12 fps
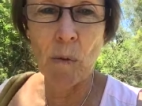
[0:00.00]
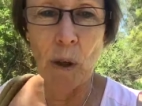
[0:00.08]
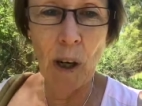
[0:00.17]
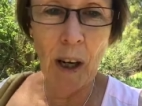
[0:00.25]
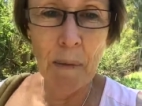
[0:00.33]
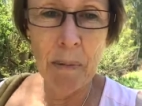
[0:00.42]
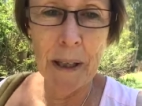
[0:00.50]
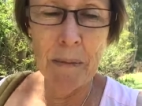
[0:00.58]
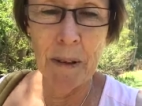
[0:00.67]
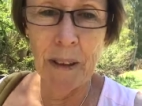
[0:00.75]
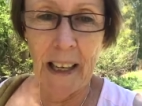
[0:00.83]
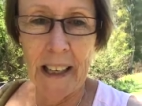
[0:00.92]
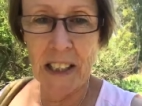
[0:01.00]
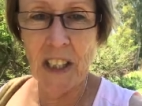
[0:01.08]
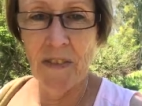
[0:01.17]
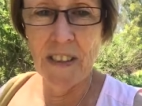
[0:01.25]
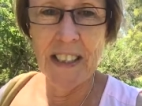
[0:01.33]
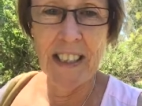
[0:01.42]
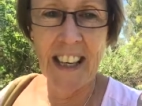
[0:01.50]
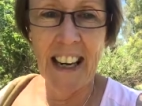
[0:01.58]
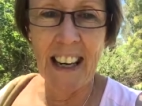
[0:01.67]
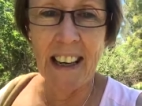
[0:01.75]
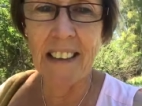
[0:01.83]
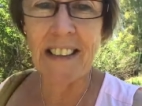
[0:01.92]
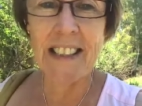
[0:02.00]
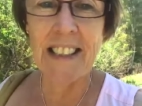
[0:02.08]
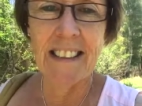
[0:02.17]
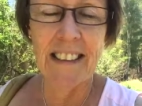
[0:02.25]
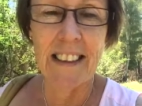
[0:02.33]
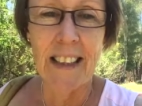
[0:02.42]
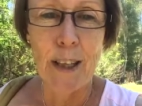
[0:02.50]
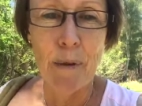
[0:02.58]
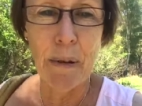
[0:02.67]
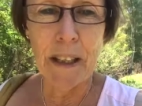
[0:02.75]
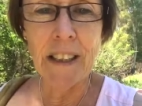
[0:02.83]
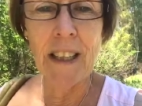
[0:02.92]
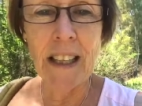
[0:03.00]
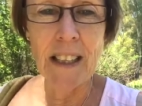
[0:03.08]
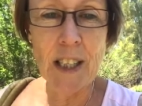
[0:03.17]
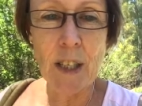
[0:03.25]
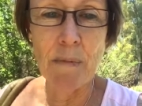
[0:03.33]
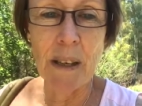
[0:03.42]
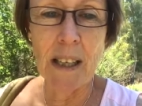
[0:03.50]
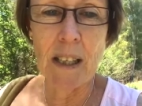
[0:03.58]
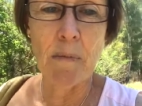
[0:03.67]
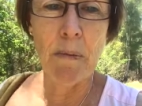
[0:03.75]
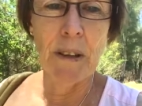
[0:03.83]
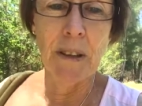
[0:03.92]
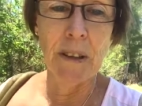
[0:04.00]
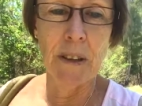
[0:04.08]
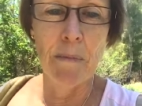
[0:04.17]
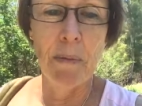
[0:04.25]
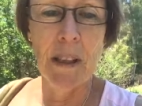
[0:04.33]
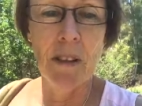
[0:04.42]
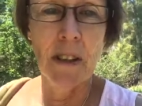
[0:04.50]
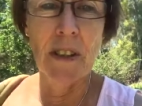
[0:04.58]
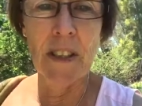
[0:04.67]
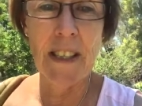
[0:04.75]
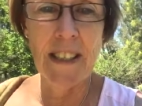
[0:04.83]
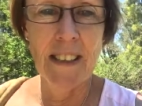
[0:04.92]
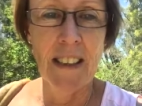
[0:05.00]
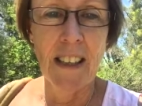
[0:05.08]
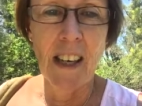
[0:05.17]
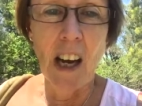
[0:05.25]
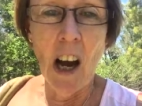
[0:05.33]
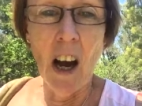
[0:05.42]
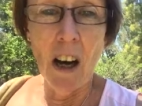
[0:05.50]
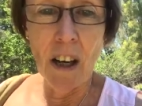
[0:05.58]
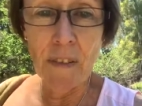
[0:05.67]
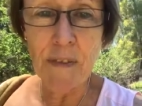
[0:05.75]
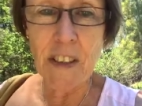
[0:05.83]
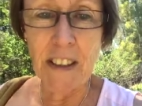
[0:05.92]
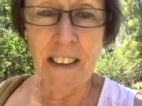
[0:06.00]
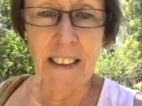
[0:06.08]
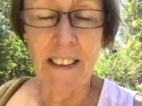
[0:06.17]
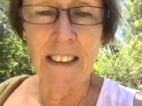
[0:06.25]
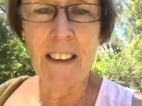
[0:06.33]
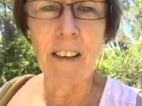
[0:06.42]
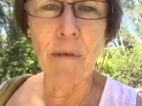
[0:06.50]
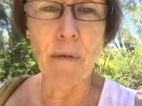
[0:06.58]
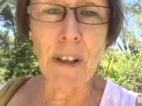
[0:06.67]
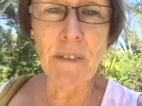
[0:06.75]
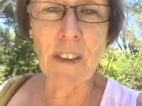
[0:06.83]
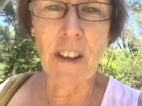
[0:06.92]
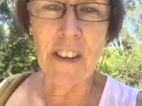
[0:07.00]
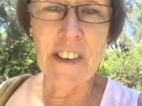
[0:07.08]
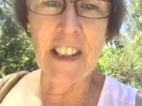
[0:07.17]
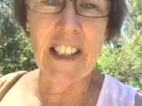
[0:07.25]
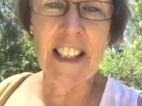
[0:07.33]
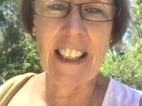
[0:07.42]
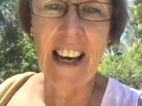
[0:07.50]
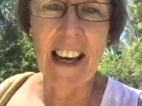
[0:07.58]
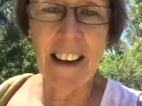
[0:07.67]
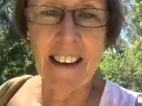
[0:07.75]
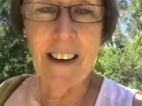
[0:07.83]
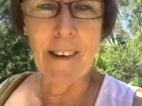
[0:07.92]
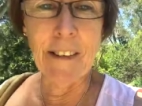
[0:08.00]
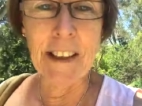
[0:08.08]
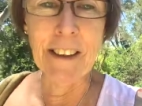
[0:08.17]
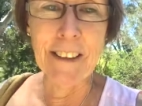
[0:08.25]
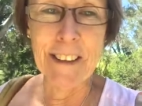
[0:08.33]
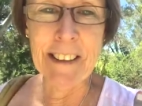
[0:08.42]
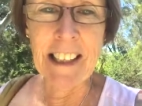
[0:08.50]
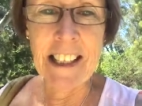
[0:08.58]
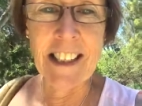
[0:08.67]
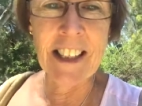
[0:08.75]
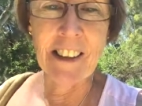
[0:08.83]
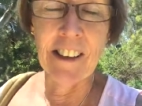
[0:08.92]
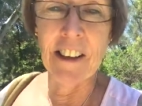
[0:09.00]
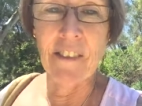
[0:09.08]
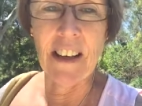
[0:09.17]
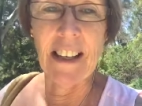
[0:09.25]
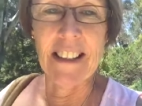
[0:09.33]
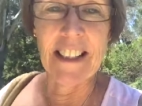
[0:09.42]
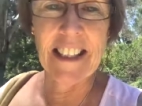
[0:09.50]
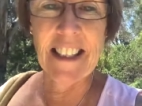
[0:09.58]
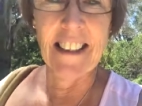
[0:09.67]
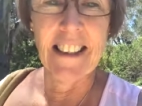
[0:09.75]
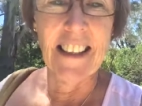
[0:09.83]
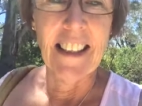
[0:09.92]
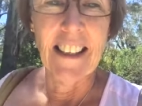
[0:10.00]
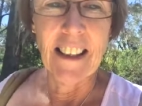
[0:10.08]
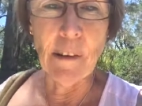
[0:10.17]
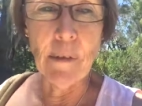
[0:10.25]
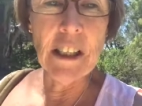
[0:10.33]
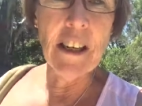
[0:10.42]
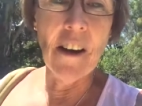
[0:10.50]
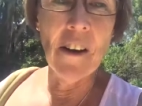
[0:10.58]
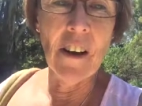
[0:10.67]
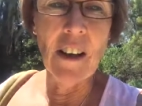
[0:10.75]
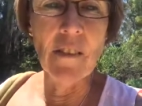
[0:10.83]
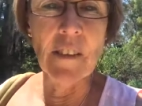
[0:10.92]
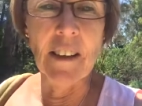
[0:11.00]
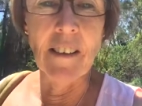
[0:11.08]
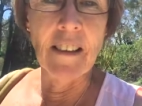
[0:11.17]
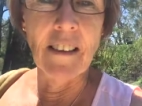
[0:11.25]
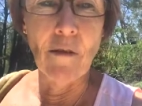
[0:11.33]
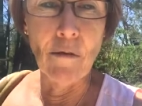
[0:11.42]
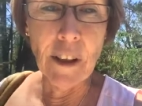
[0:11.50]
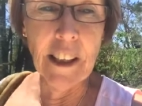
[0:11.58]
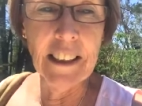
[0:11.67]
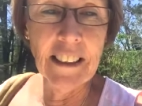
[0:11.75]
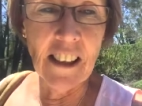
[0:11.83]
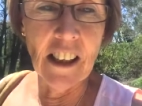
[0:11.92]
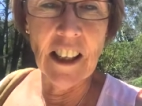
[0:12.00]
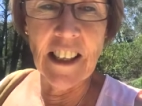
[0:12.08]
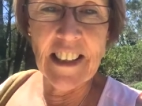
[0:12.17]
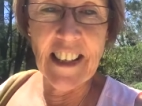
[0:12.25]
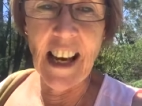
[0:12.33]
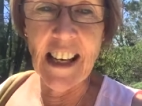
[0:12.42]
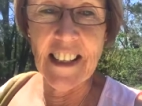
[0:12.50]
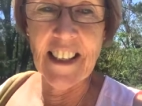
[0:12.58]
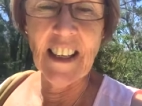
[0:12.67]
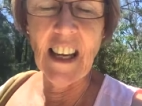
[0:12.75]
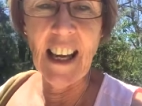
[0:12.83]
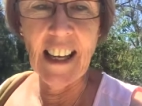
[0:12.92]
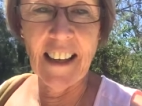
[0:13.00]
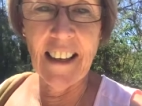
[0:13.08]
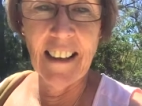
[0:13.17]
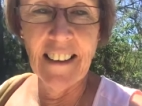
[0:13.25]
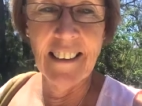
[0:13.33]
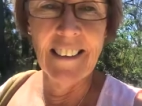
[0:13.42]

why people ask for discounts, but it needs to be explored because often, you know, we've got this lack going on inside of us that we don't even realize as lack.